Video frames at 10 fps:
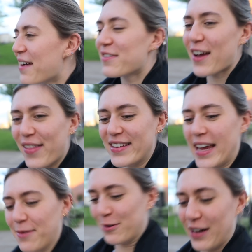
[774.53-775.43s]
Every other
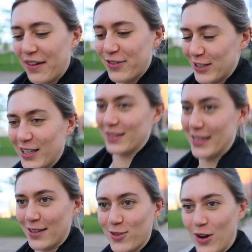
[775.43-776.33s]
day we'll go for a
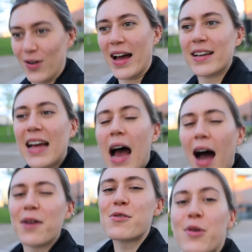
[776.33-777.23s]
sunset stroll. And
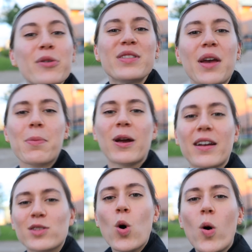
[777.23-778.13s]
I will also
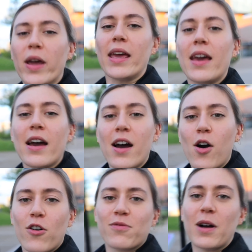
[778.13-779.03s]
bring a toy
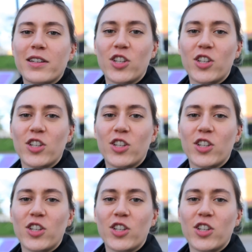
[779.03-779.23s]
of my